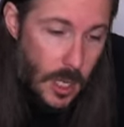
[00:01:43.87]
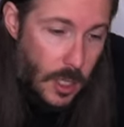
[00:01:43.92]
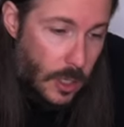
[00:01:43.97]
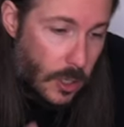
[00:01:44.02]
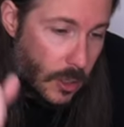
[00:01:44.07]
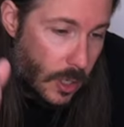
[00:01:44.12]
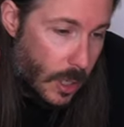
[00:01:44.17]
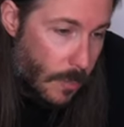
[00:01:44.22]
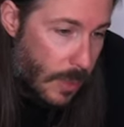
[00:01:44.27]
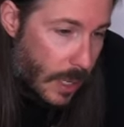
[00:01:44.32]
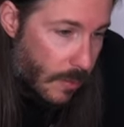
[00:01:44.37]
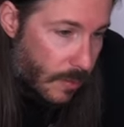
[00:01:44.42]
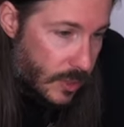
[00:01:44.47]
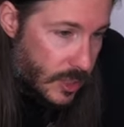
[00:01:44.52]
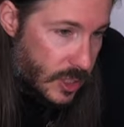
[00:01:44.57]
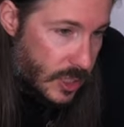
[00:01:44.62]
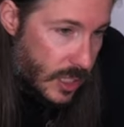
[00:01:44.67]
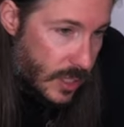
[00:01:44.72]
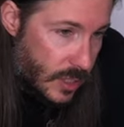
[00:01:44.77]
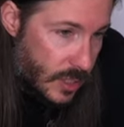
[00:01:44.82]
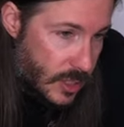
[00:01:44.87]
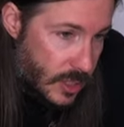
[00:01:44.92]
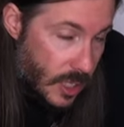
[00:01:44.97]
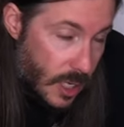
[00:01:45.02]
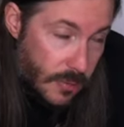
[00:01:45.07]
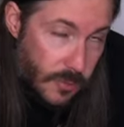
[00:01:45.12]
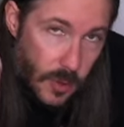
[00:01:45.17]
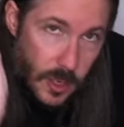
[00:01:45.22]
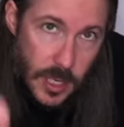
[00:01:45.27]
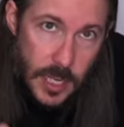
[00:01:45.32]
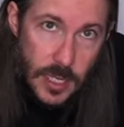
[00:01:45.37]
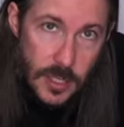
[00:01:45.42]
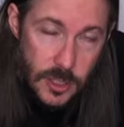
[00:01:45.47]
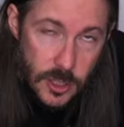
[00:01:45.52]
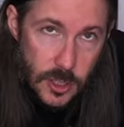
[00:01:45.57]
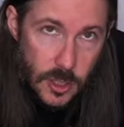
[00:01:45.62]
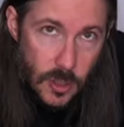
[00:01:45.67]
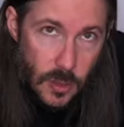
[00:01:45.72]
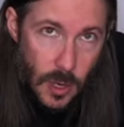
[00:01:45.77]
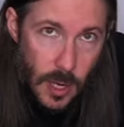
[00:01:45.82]
You're going to be able to see this stuff on
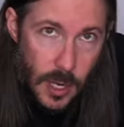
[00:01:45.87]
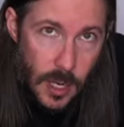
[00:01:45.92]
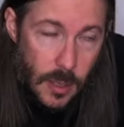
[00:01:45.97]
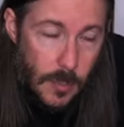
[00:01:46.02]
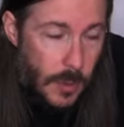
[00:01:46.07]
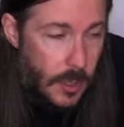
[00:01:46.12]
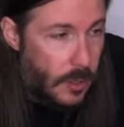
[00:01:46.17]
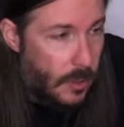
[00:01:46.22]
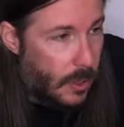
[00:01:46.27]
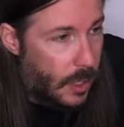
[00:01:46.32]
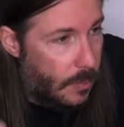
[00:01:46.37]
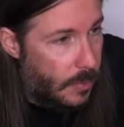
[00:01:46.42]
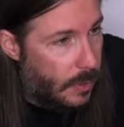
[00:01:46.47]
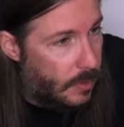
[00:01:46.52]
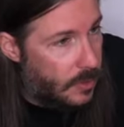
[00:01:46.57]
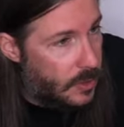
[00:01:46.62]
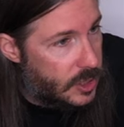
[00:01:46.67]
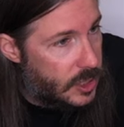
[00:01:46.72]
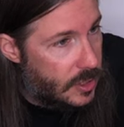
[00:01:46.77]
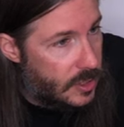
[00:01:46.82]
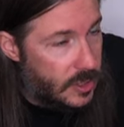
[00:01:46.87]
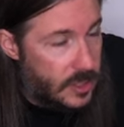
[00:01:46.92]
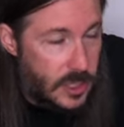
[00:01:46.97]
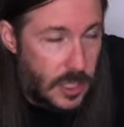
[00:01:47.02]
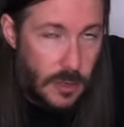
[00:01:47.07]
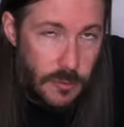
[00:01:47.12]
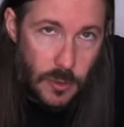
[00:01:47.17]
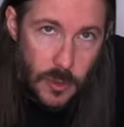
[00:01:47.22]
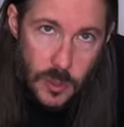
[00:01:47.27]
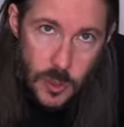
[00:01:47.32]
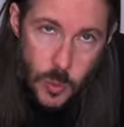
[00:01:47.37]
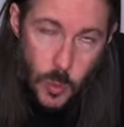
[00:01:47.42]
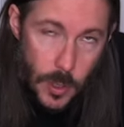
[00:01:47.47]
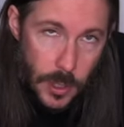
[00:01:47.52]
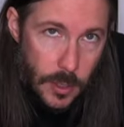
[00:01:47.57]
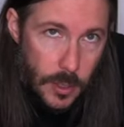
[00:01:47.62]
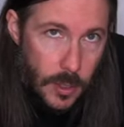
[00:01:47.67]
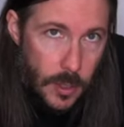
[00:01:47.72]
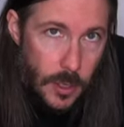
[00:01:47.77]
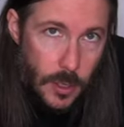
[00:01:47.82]
Instagram. You're going to be able to see this stuff on
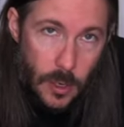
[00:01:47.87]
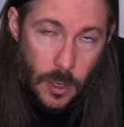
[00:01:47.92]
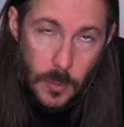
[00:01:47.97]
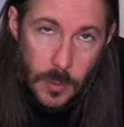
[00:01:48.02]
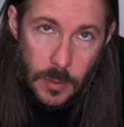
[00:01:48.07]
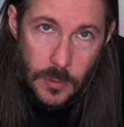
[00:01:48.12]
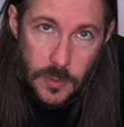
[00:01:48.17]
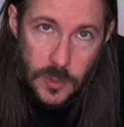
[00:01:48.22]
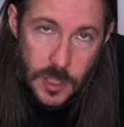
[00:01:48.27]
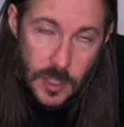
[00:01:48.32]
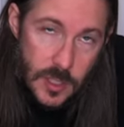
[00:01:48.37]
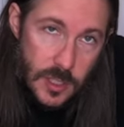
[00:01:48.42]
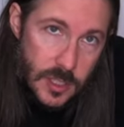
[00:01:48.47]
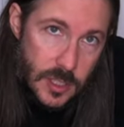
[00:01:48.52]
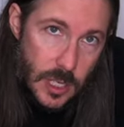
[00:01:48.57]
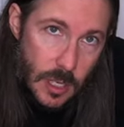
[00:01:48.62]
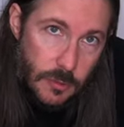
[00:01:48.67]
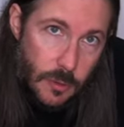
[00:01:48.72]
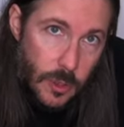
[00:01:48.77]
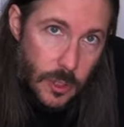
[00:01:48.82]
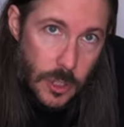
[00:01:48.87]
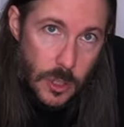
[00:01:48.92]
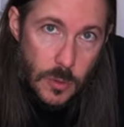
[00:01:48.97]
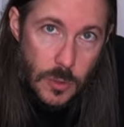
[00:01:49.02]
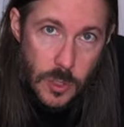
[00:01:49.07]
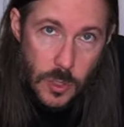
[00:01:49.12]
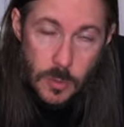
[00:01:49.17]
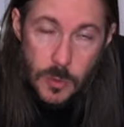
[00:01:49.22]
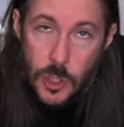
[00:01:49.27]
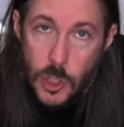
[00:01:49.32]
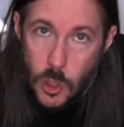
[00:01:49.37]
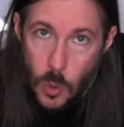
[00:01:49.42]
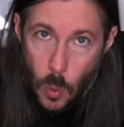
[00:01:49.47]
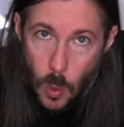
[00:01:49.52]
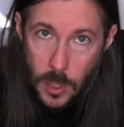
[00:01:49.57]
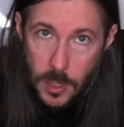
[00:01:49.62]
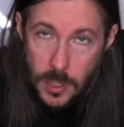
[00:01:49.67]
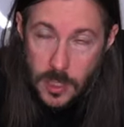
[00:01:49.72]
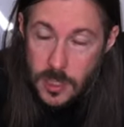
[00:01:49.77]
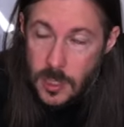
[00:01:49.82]
Twitter. You're going to be able to see this stuff on YouTube
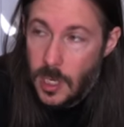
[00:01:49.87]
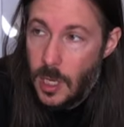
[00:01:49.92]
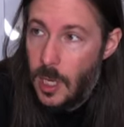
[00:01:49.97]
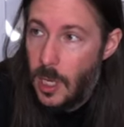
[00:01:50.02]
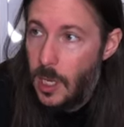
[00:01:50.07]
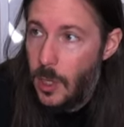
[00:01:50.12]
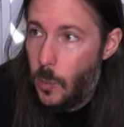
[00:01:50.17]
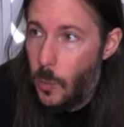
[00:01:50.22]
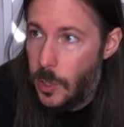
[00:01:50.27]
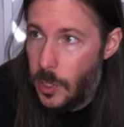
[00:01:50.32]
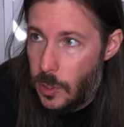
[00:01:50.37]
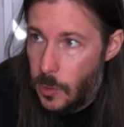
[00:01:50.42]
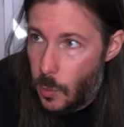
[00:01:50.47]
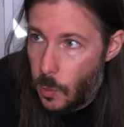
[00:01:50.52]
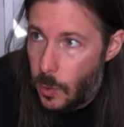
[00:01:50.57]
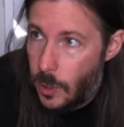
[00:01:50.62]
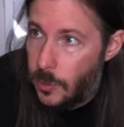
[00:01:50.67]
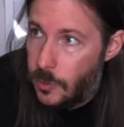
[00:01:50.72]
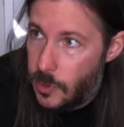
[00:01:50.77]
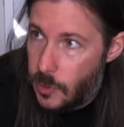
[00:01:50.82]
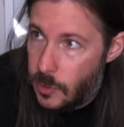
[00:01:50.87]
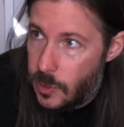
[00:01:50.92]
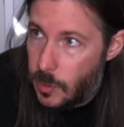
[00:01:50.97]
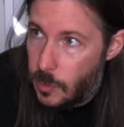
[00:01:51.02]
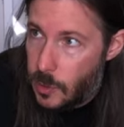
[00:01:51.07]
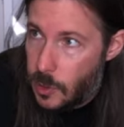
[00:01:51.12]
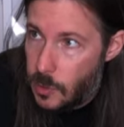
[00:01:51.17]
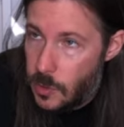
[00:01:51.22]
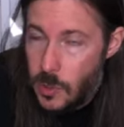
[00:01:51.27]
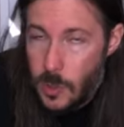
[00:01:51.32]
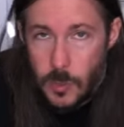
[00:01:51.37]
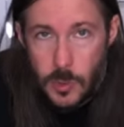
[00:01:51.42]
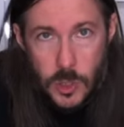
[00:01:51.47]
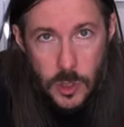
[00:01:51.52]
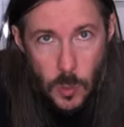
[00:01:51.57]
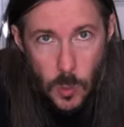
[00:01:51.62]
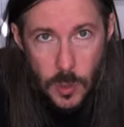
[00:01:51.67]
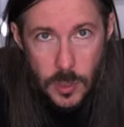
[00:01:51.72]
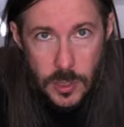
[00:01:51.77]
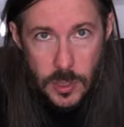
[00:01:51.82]
Shorts. We will do some YouTube
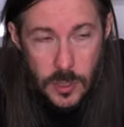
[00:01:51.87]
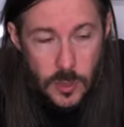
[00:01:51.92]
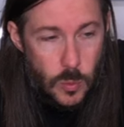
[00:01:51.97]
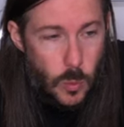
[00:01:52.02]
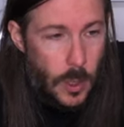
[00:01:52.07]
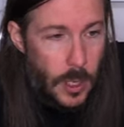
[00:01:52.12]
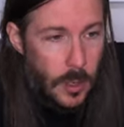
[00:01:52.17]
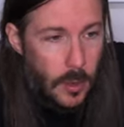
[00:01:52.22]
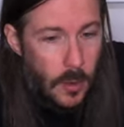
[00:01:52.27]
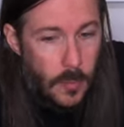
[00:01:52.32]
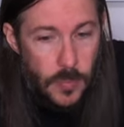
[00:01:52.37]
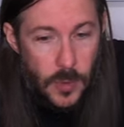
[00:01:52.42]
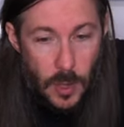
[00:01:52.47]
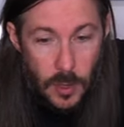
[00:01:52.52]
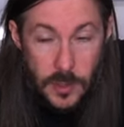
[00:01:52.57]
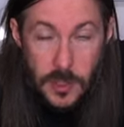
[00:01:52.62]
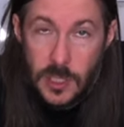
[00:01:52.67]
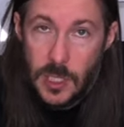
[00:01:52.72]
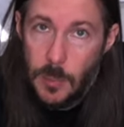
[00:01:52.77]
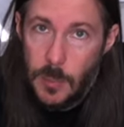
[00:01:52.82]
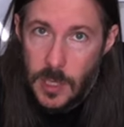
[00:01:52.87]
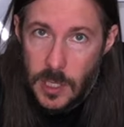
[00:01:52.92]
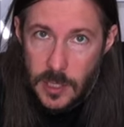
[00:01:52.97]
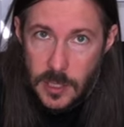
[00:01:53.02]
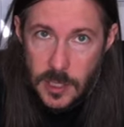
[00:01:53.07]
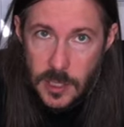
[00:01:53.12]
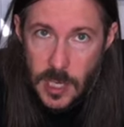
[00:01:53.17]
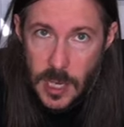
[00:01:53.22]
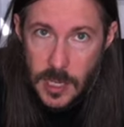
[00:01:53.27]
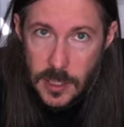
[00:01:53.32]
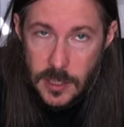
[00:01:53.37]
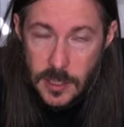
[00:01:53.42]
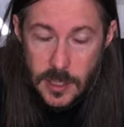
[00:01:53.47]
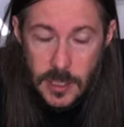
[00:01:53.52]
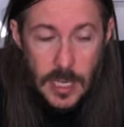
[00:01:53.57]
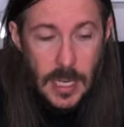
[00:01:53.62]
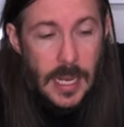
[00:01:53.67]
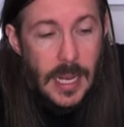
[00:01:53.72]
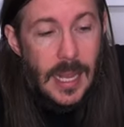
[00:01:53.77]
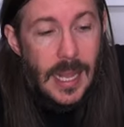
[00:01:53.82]
Shorts as well on some of these sets.
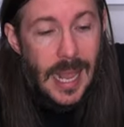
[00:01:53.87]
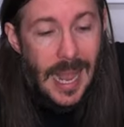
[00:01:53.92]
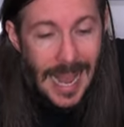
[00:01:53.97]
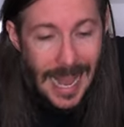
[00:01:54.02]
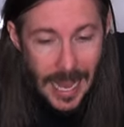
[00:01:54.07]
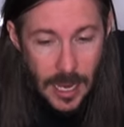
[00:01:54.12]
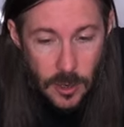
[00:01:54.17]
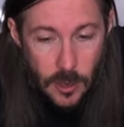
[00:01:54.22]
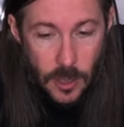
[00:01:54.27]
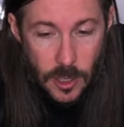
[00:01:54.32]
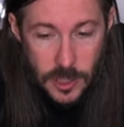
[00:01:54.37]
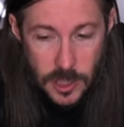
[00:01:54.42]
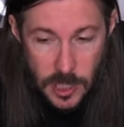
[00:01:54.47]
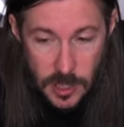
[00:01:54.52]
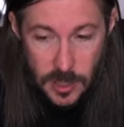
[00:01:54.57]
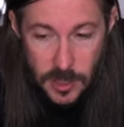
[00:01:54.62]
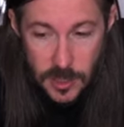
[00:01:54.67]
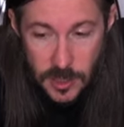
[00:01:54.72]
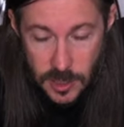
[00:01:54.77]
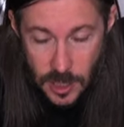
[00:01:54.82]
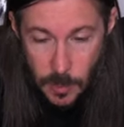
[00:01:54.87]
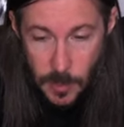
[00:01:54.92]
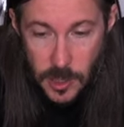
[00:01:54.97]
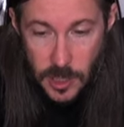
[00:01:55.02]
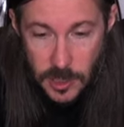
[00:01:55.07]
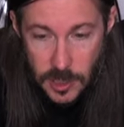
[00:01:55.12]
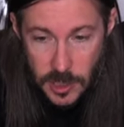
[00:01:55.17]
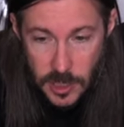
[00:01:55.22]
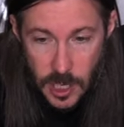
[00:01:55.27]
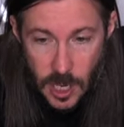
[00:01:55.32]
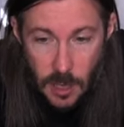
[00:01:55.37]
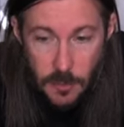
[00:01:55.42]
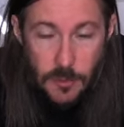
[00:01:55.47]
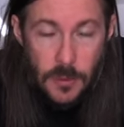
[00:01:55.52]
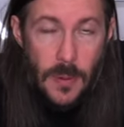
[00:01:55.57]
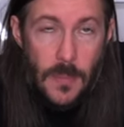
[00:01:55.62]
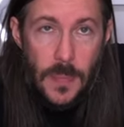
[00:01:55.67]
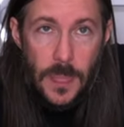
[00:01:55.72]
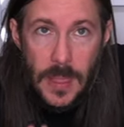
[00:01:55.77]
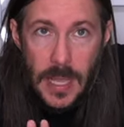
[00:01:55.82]
And you're going to see this, some of this stuff
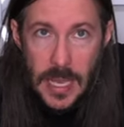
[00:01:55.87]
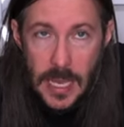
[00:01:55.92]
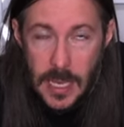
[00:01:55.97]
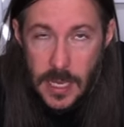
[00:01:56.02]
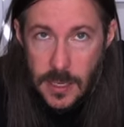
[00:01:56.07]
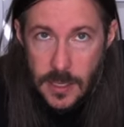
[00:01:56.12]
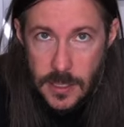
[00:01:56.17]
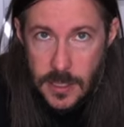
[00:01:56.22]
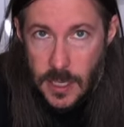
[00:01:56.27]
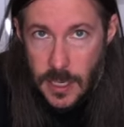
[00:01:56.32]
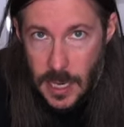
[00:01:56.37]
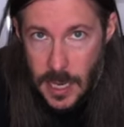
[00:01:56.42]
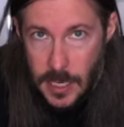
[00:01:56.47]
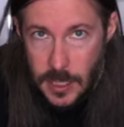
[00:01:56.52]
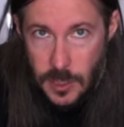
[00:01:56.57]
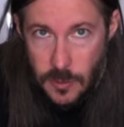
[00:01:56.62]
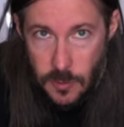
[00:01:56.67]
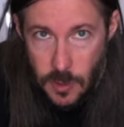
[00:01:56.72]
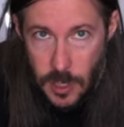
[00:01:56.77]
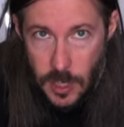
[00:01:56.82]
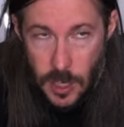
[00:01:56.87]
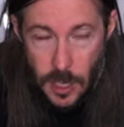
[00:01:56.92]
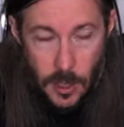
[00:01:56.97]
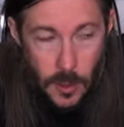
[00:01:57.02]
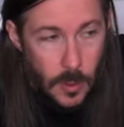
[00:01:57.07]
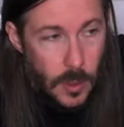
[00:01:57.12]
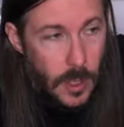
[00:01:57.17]
in today's video.